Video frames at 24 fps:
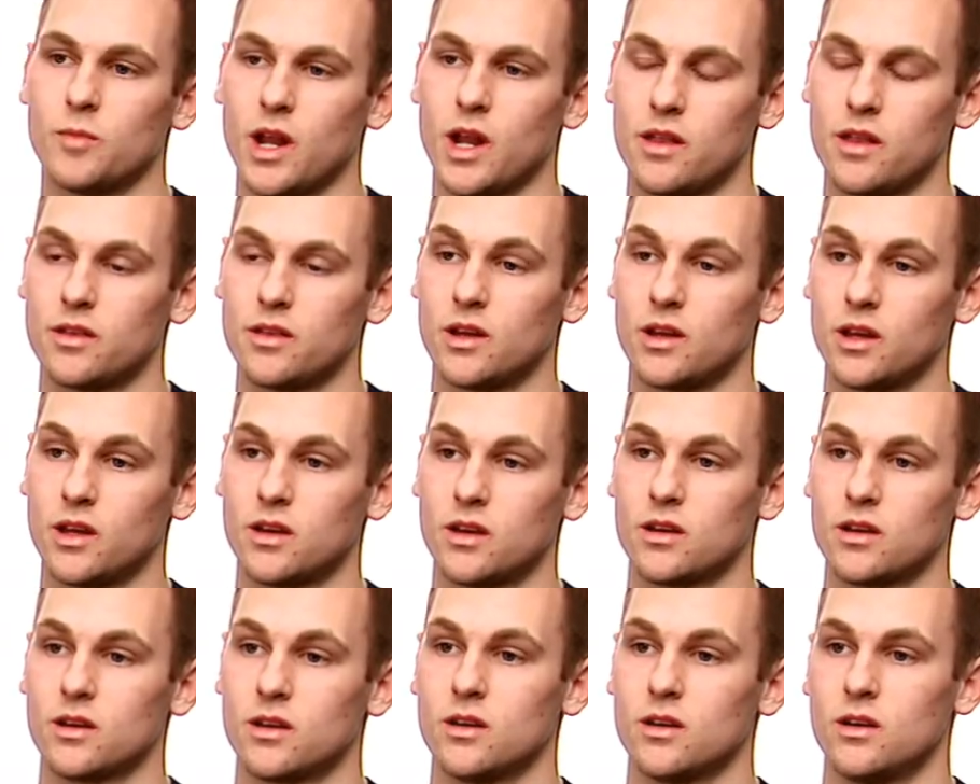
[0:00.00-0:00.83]
I
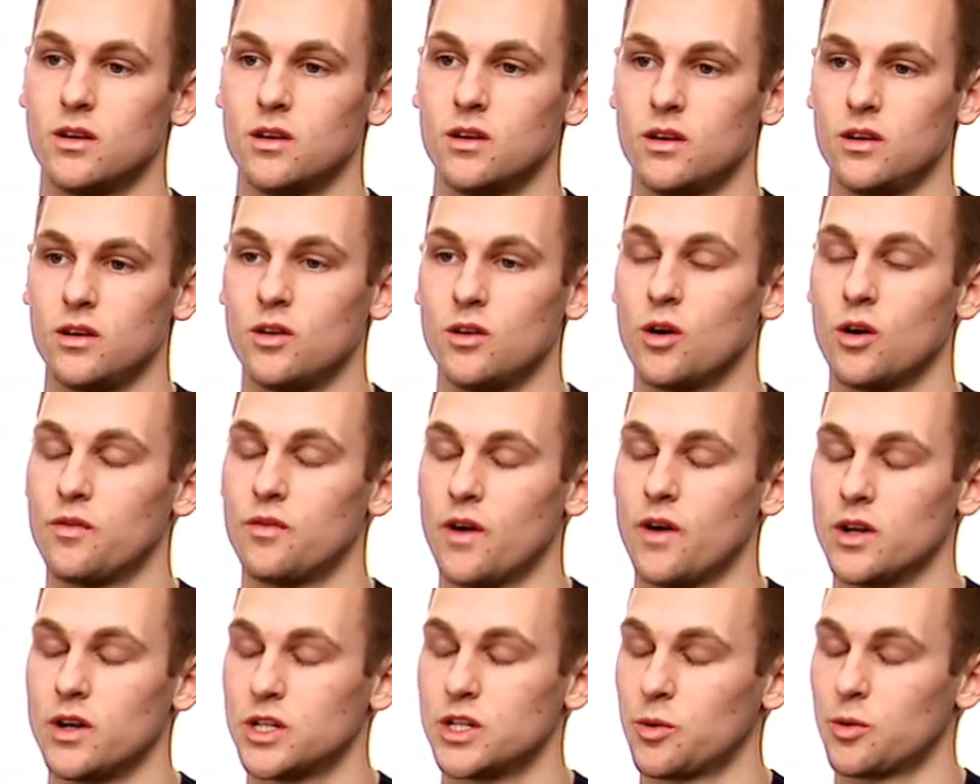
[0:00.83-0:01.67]
think, you know,
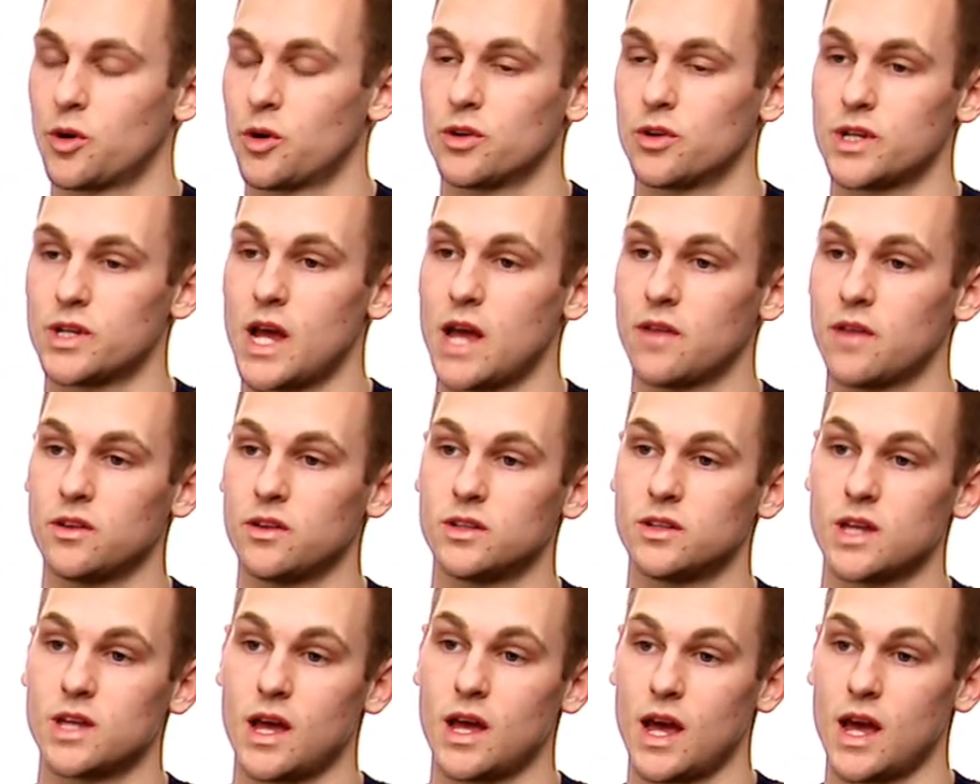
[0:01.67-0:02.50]
Fellowship of Christian
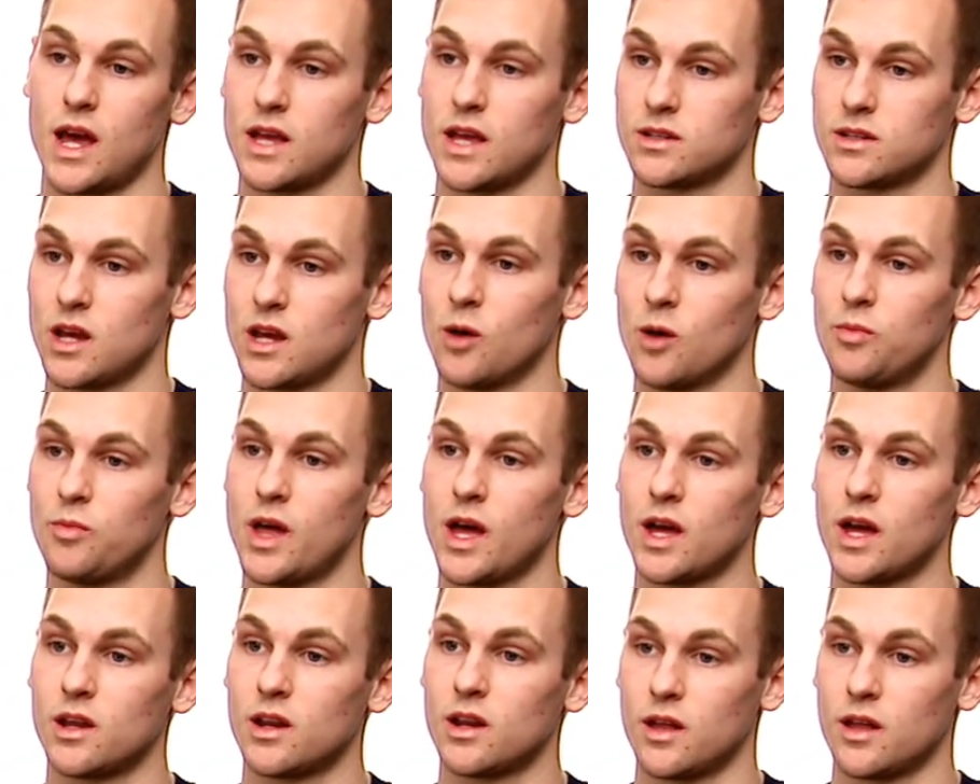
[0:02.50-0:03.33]
Athletes has helped
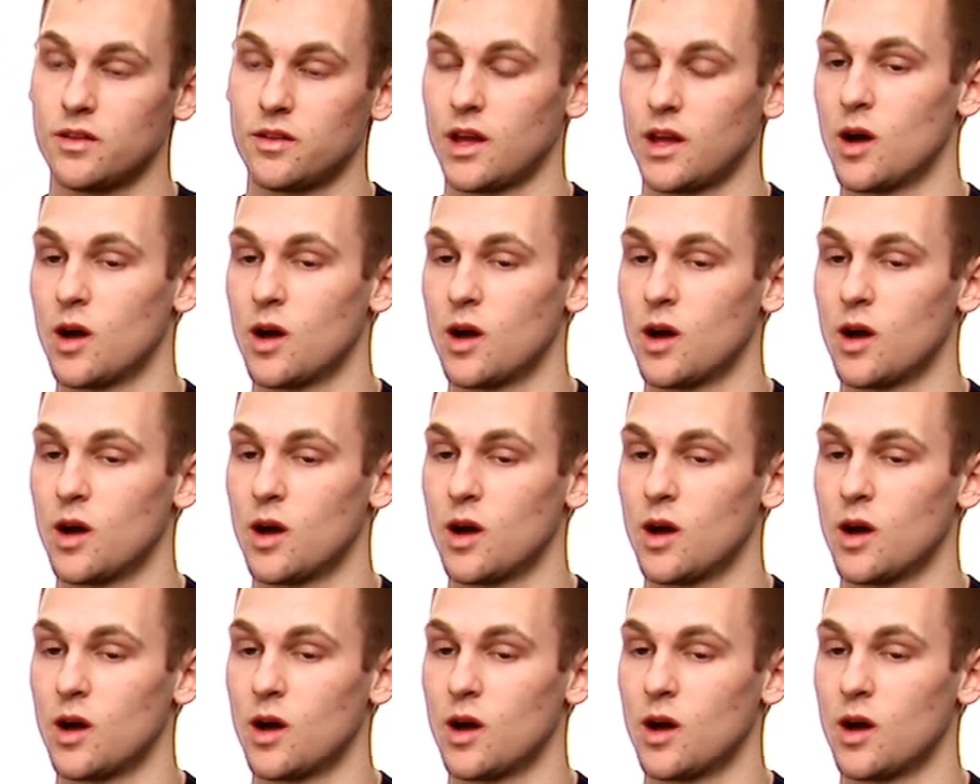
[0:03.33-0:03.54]
that, and I think